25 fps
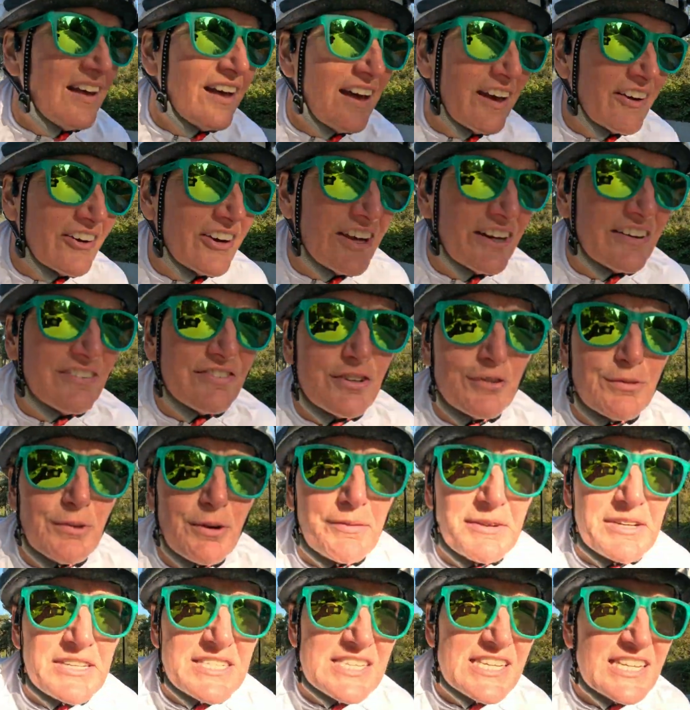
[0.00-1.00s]
All right, a few more
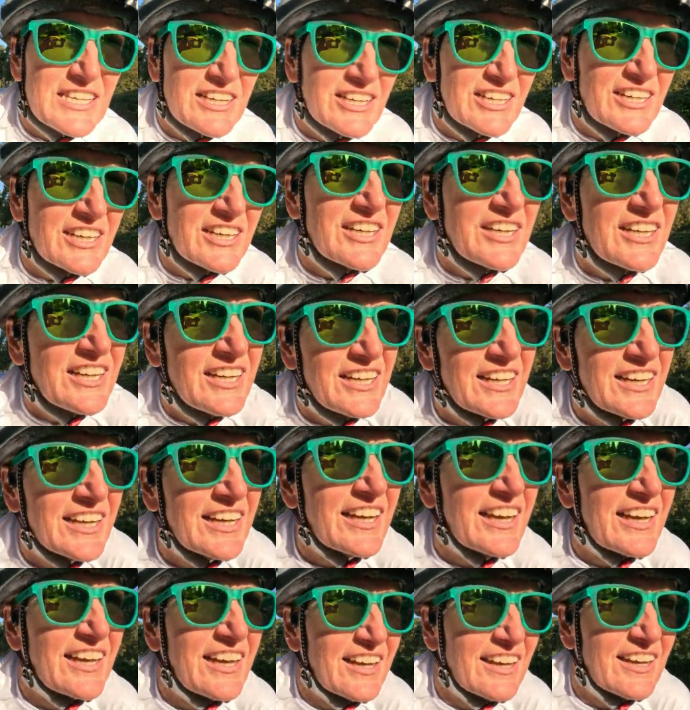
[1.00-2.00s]
minutes here,
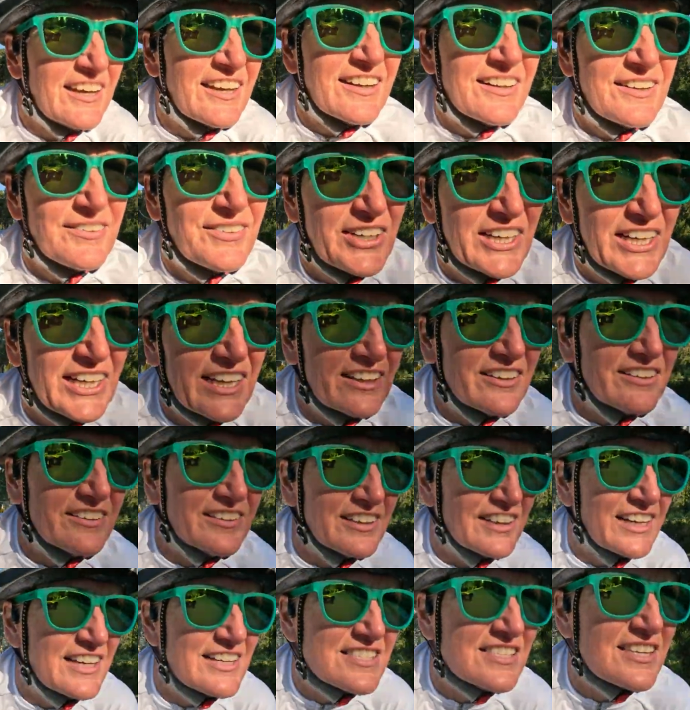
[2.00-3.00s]
and I'm gonna get on
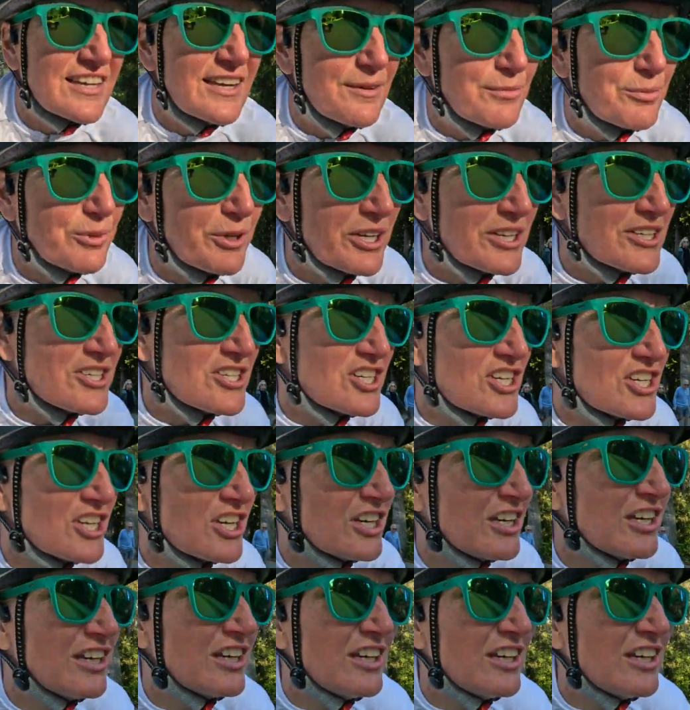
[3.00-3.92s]
the Lionsgate Bridge,